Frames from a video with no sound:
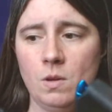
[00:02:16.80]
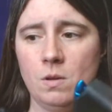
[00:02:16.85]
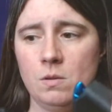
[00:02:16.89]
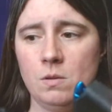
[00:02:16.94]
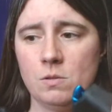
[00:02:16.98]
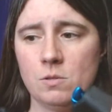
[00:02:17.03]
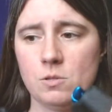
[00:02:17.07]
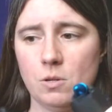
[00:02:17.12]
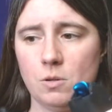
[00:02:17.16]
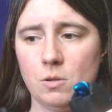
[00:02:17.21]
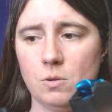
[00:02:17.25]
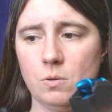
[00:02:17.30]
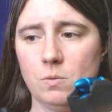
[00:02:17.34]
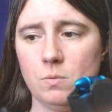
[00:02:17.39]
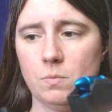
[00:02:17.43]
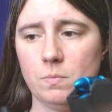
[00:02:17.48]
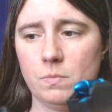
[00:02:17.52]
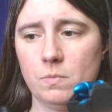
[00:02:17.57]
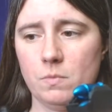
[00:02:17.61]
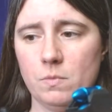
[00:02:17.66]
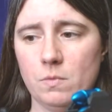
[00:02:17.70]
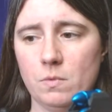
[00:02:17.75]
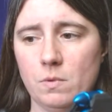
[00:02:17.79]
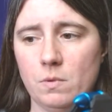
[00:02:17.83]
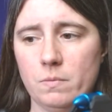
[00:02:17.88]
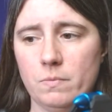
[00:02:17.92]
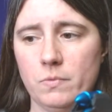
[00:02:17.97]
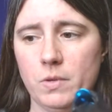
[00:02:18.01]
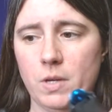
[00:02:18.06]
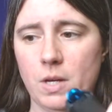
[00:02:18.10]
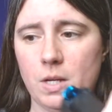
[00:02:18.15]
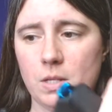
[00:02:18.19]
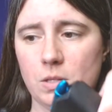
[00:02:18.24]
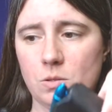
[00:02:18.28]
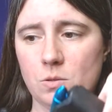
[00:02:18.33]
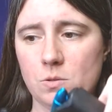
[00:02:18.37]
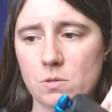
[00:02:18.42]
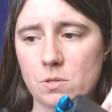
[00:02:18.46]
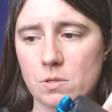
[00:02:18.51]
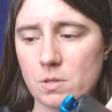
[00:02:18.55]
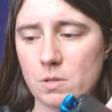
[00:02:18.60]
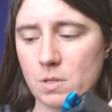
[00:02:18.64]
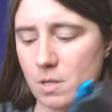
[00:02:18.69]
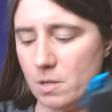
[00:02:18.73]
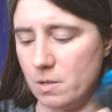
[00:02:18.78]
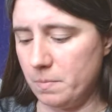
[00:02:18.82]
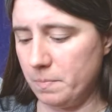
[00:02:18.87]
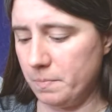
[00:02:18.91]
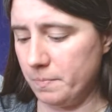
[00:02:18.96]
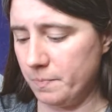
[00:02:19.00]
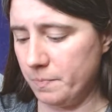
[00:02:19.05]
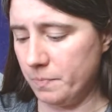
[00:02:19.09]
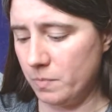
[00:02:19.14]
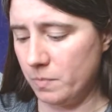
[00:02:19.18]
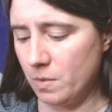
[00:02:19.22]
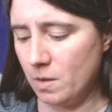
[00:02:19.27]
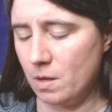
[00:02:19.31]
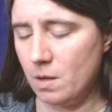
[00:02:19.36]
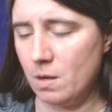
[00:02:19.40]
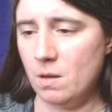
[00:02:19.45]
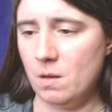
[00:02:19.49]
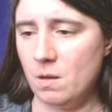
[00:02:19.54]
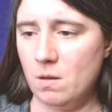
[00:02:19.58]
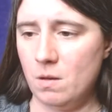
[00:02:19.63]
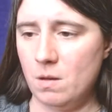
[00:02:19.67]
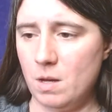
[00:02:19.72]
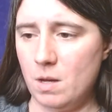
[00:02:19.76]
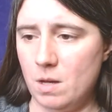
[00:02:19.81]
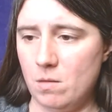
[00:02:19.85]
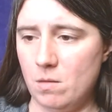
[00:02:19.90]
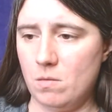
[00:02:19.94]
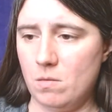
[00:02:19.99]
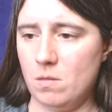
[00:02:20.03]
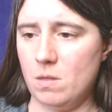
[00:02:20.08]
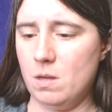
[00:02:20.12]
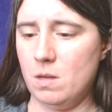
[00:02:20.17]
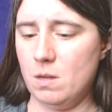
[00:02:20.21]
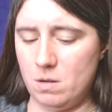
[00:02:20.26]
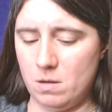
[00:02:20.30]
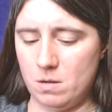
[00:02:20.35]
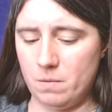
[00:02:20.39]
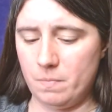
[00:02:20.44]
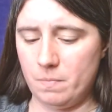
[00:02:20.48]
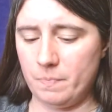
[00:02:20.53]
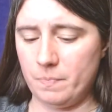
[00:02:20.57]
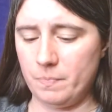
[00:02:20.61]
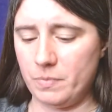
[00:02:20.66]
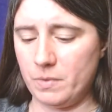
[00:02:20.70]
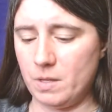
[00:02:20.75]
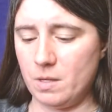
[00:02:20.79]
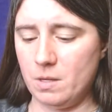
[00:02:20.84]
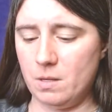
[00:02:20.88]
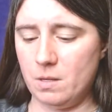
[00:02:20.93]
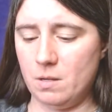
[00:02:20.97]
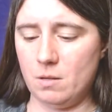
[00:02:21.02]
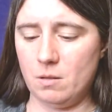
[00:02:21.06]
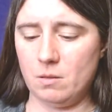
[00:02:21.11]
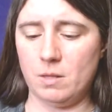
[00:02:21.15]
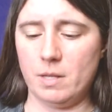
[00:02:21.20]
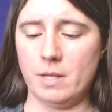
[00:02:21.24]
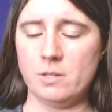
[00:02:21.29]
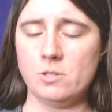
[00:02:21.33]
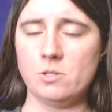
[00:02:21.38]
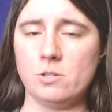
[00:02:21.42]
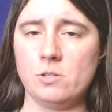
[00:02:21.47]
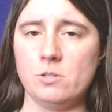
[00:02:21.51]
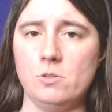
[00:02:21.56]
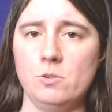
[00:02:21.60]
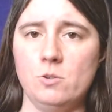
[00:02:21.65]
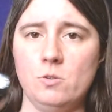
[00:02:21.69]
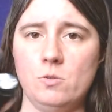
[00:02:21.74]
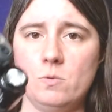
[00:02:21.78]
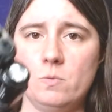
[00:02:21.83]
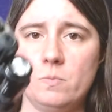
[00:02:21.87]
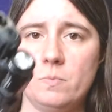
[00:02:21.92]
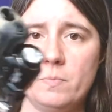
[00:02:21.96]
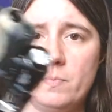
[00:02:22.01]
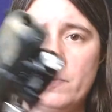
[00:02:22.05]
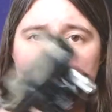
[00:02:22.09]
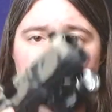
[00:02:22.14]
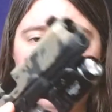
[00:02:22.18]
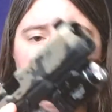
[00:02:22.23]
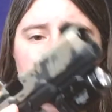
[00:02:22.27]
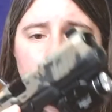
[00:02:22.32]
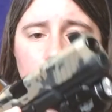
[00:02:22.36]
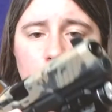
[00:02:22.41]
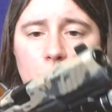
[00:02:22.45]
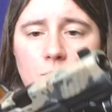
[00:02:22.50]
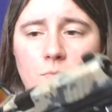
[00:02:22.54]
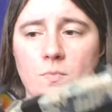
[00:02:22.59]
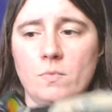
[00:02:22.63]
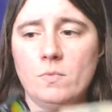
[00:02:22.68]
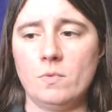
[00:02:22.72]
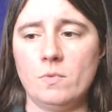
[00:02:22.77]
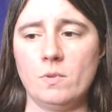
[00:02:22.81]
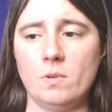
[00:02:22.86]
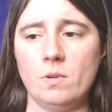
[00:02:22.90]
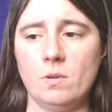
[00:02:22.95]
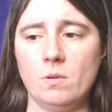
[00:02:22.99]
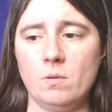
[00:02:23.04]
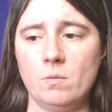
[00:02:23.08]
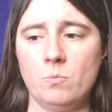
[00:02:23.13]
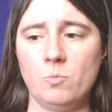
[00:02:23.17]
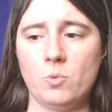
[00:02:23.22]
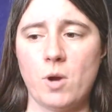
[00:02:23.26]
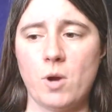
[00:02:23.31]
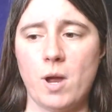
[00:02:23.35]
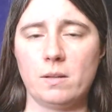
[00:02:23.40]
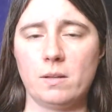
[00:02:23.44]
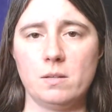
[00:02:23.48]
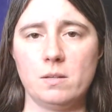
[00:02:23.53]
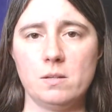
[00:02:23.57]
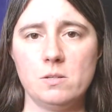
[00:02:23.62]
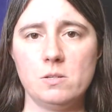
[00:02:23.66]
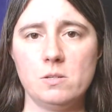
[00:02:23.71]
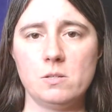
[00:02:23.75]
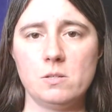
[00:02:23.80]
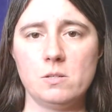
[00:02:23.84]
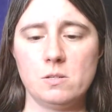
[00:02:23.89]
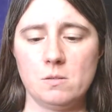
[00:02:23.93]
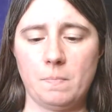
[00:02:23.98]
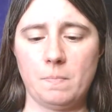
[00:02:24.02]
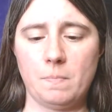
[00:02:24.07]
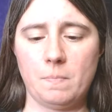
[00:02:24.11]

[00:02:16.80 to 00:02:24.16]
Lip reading: So you got those in there. And then it lets you practice